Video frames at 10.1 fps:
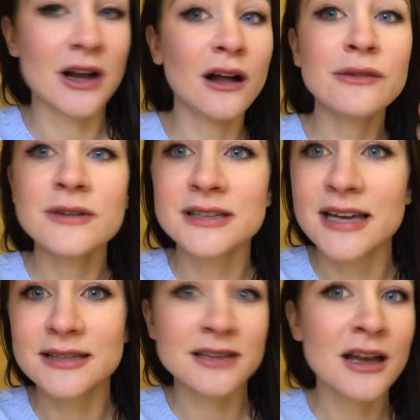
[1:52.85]
All different
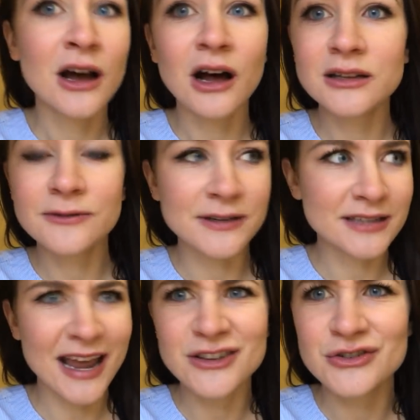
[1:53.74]
sizes, all different
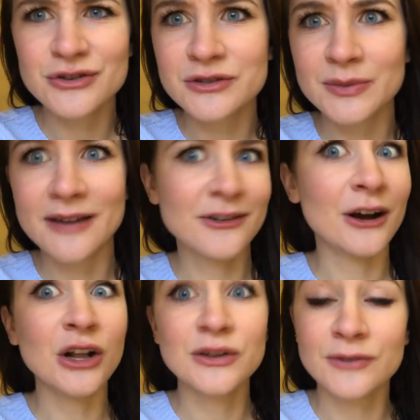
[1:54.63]
textures or whatever,
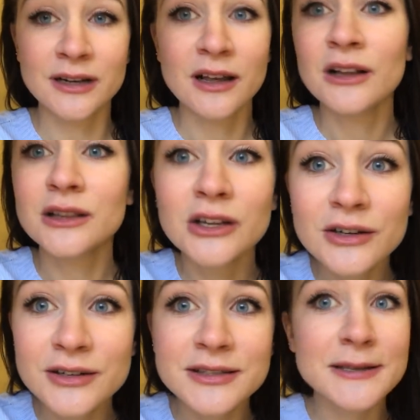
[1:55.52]
all different
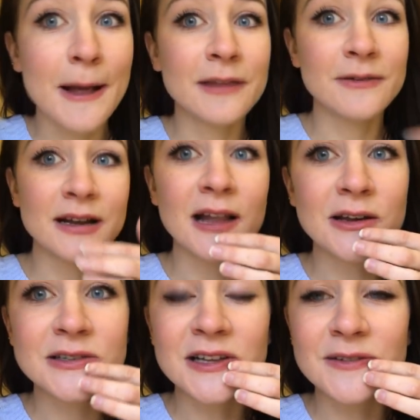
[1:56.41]
looks, all different
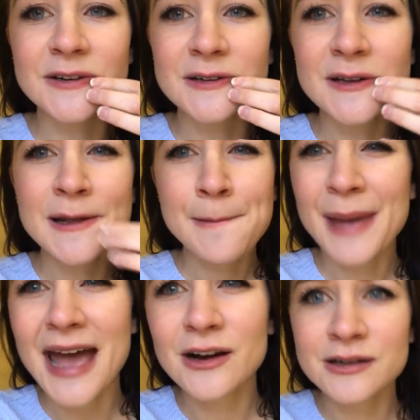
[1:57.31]
colors, all different
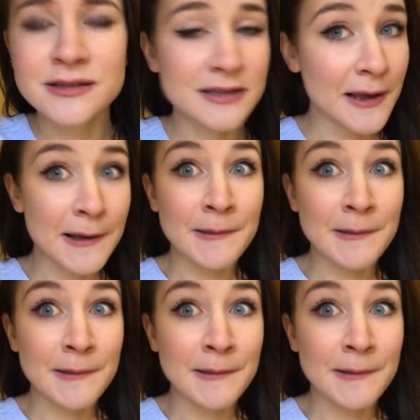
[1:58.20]
patterns.